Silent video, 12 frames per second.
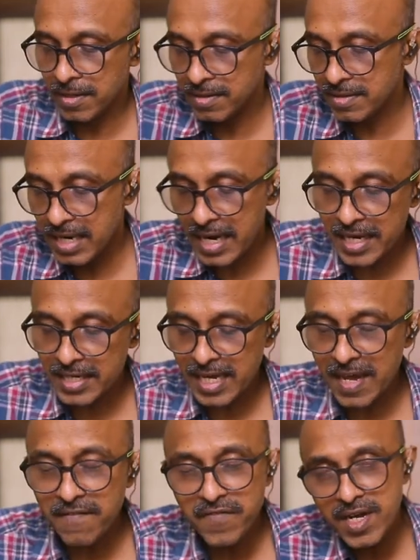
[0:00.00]
relates
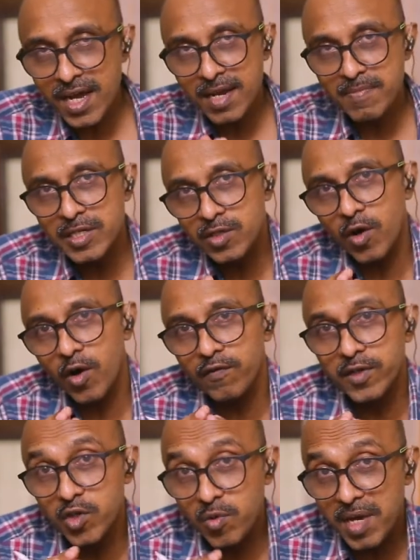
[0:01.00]
every element of
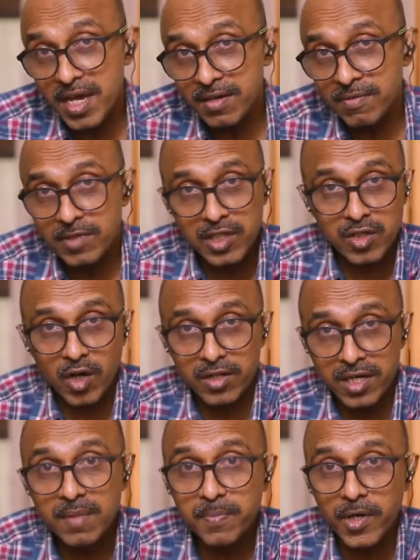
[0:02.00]
the domain, which is called the
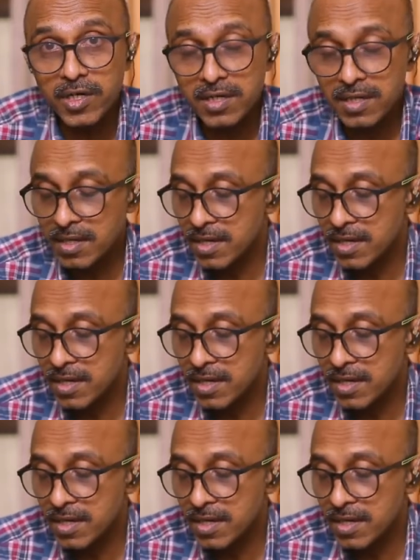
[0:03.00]
input,